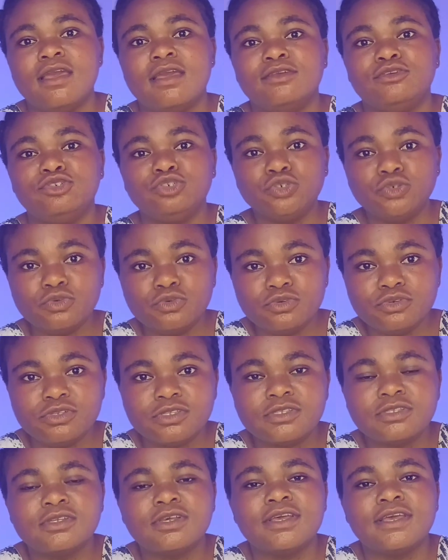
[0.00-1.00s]

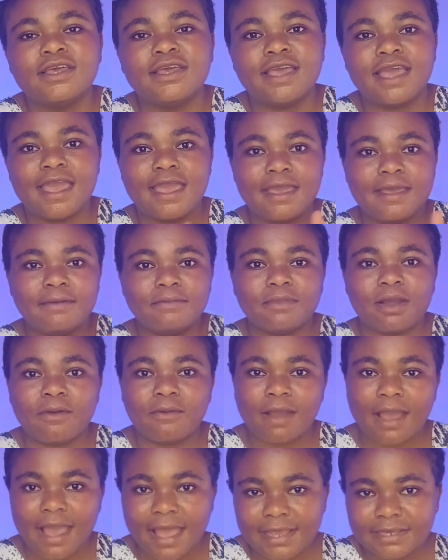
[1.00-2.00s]
use
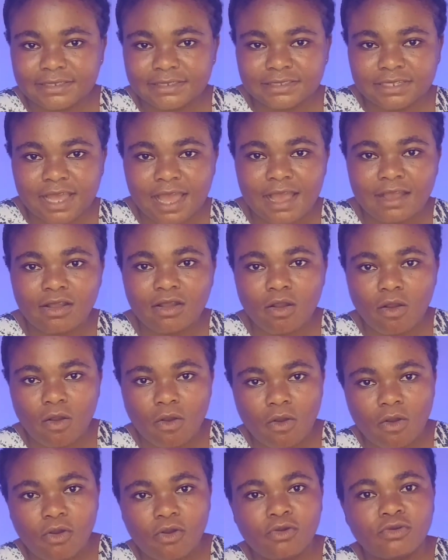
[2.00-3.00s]
our hashtag
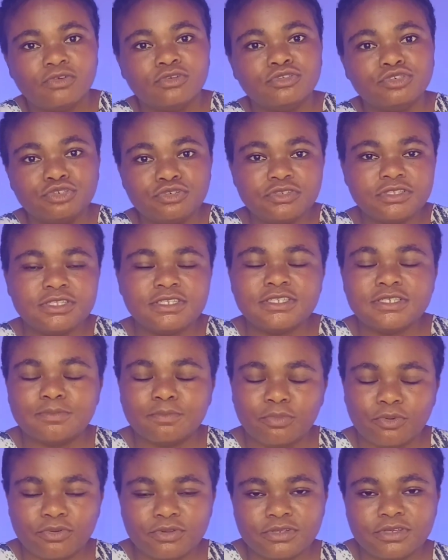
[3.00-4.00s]
or use
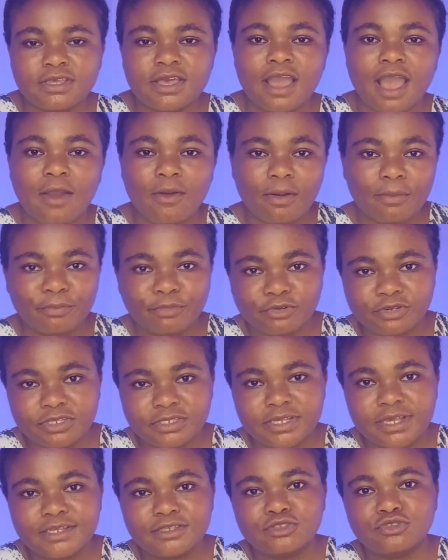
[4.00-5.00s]
our
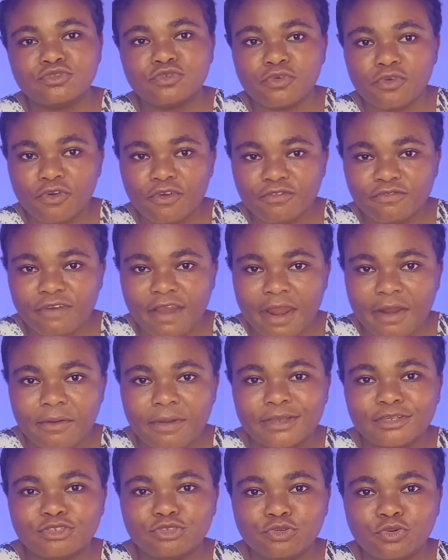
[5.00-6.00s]
process to go
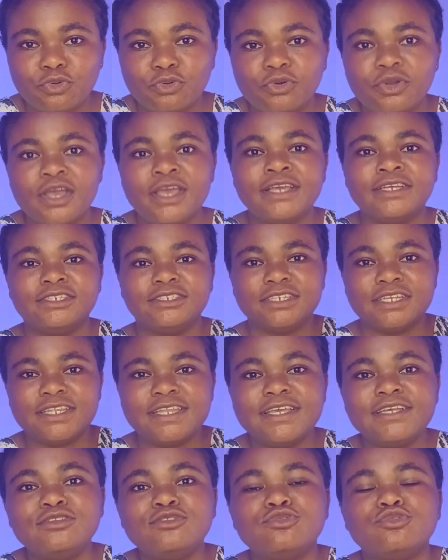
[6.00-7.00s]
viral, so she
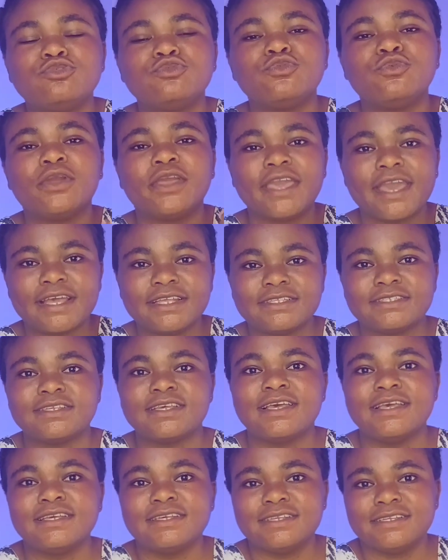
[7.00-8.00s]
need to get
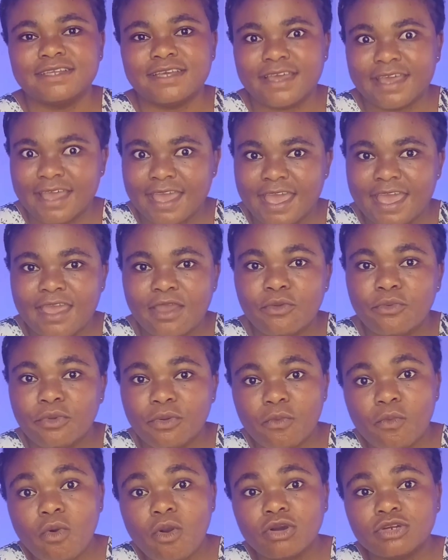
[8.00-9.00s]
her
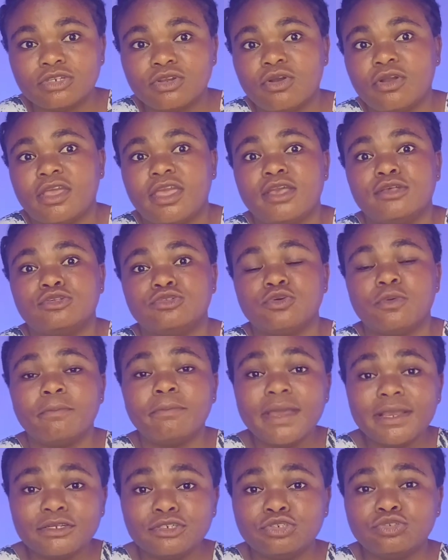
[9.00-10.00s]
reward. Okay, so
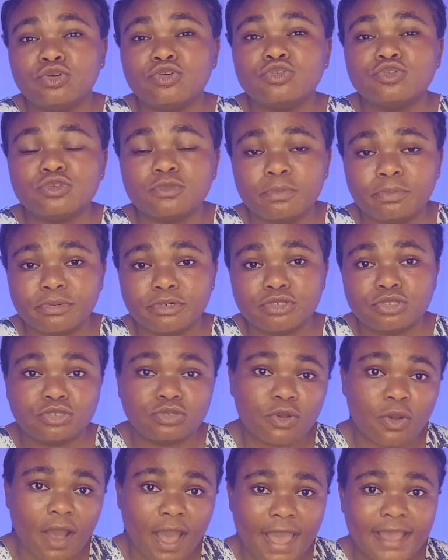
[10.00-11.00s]
make sure to post
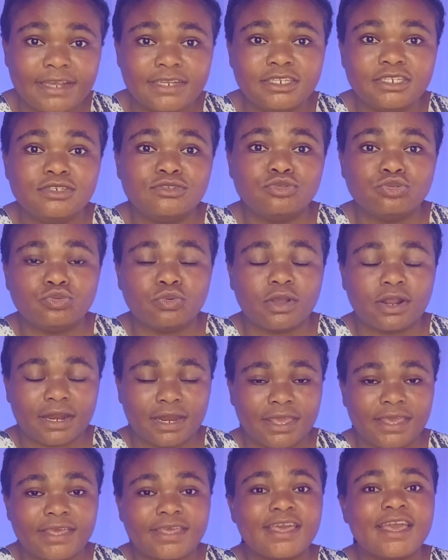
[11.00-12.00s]
your ID to
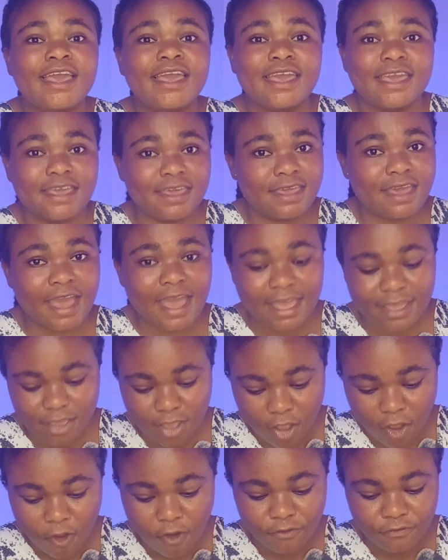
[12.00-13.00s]
Kling AI
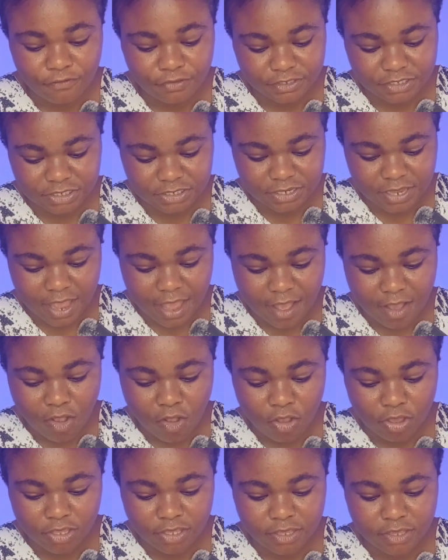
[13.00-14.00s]
official.
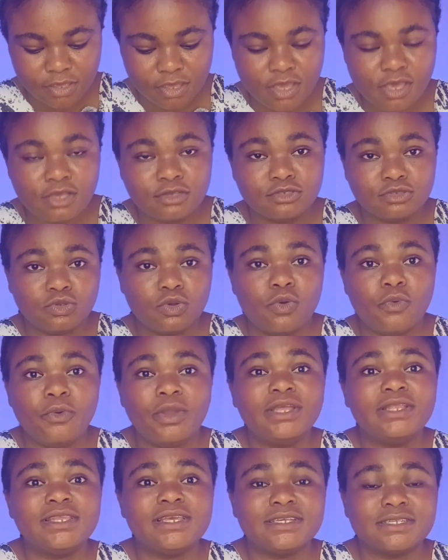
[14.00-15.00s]
Okay, so
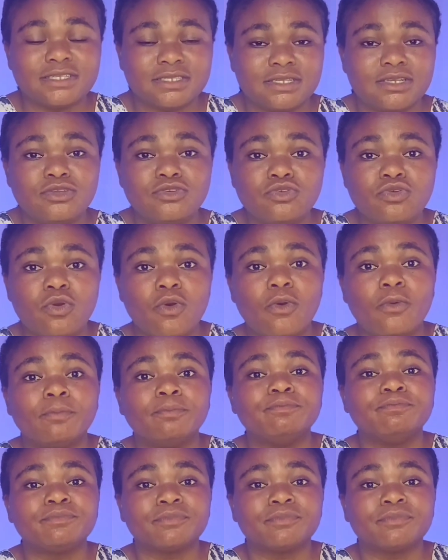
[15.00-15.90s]
when they see your